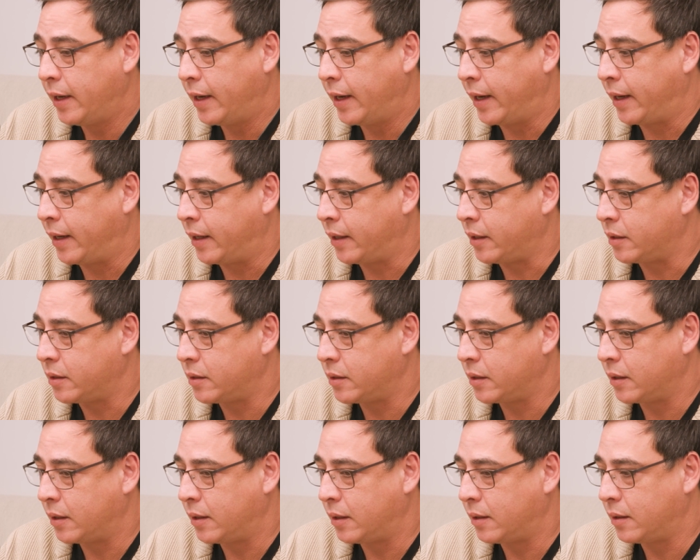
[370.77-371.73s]
and
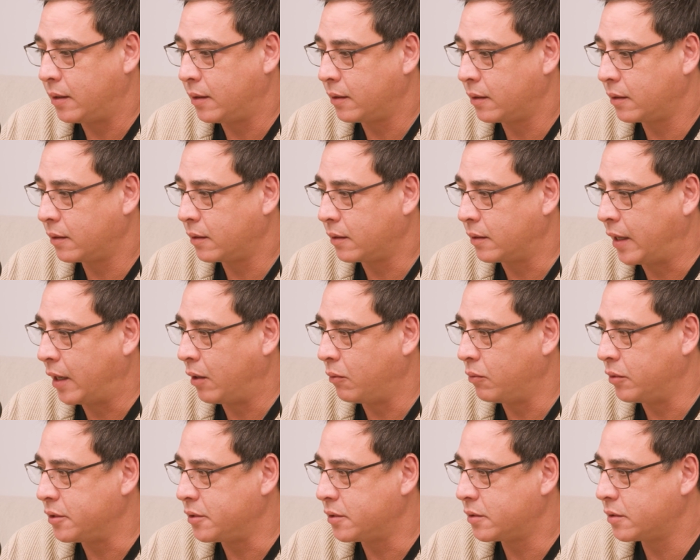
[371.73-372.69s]
that
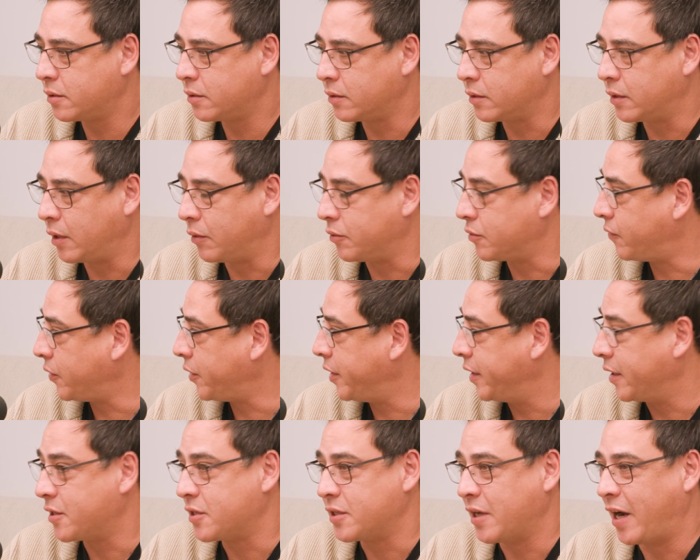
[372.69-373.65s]
was very
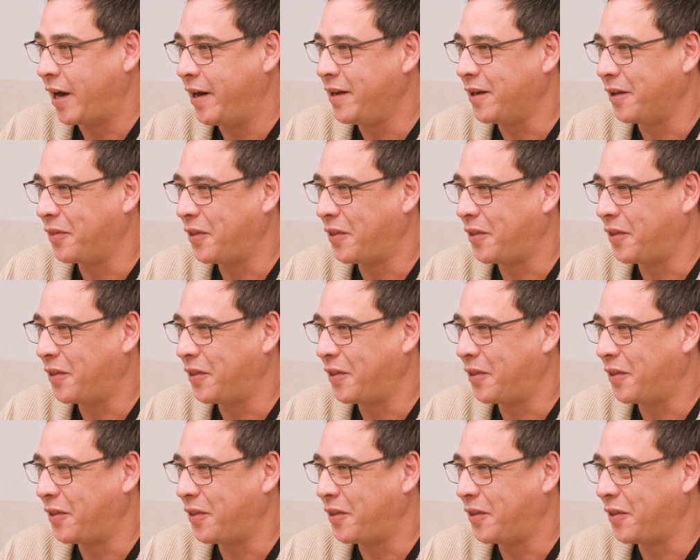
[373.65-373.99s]
exciting.